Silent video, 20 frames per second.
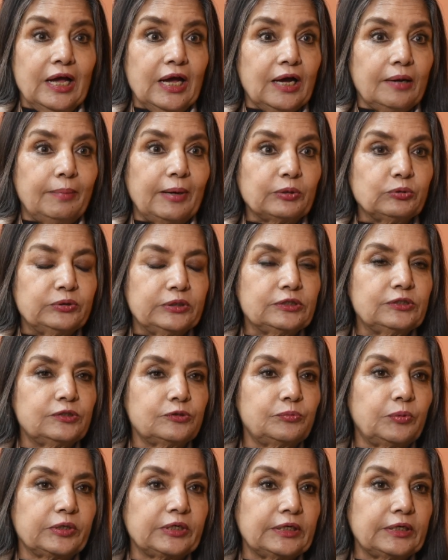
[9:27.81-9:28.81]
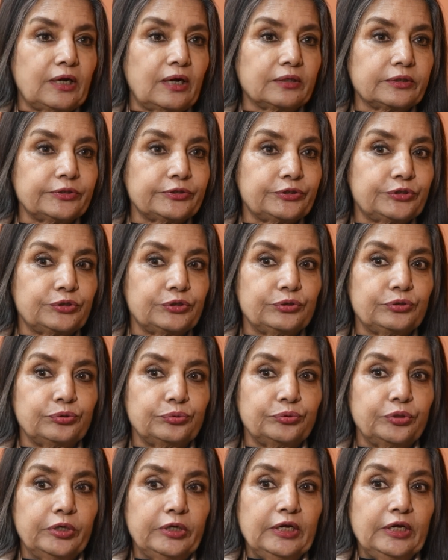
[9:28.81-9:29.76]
about this is what an artist should do,